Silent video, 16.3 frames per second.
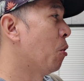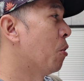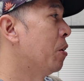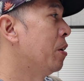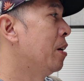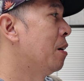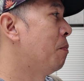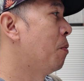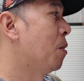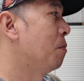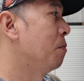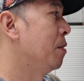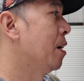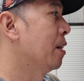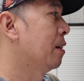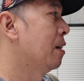to order
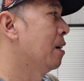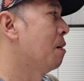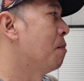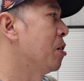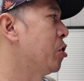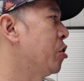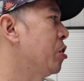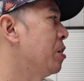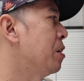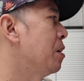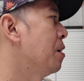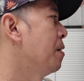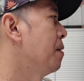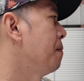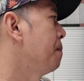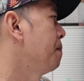from that machine.
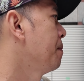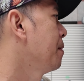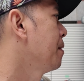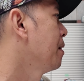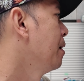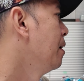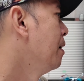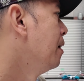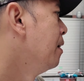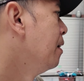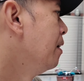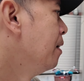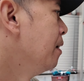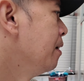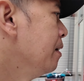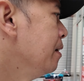
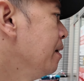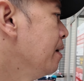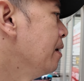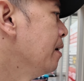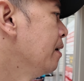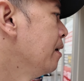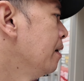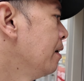Yeah.